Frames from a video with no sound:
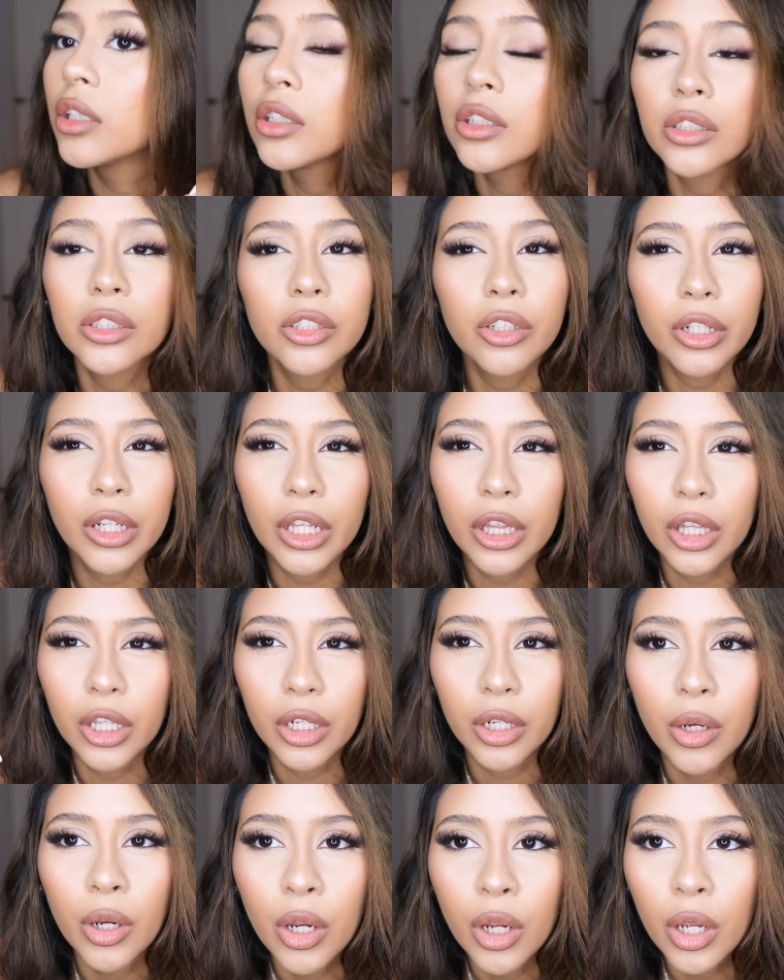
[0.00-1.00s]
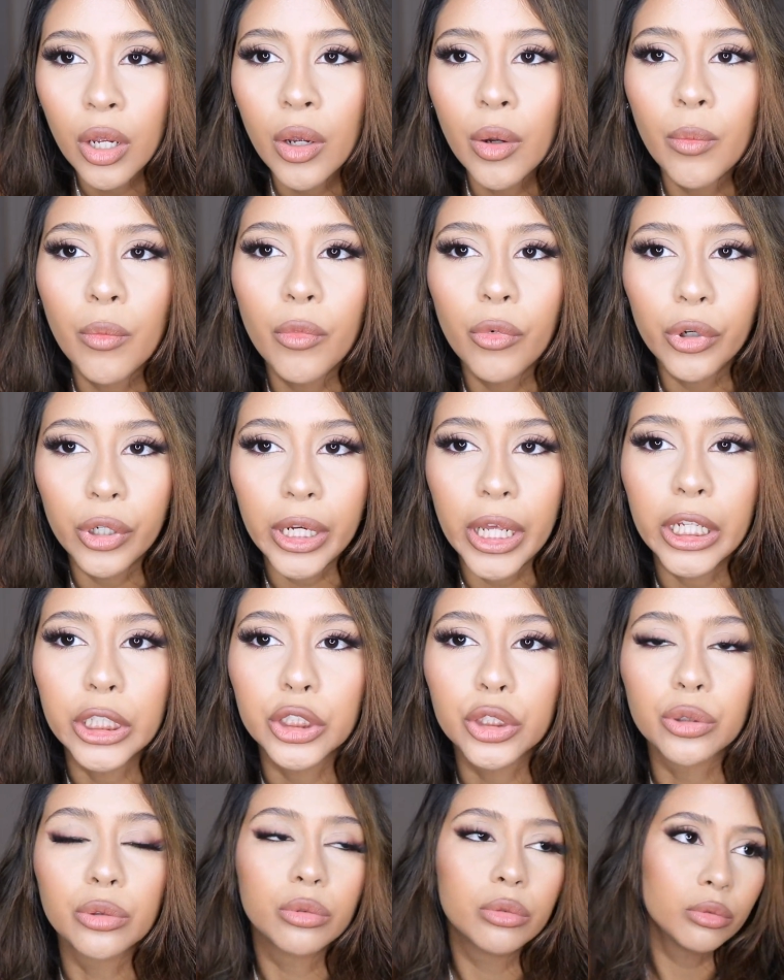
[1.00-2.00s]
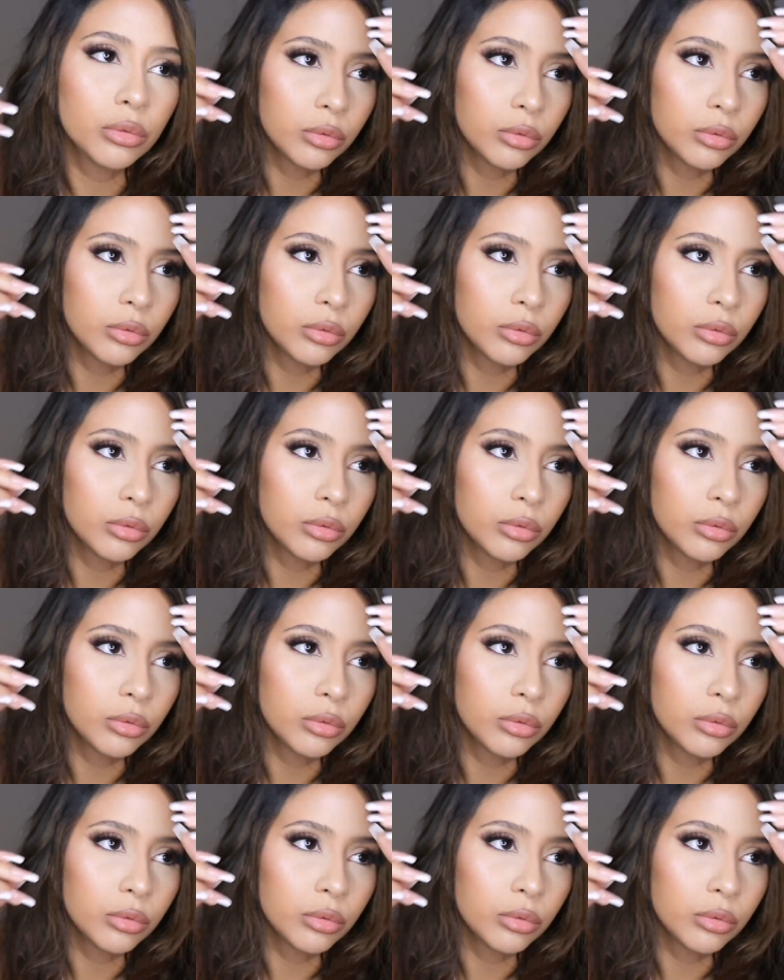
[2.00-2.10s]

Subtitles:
so it can look more natural.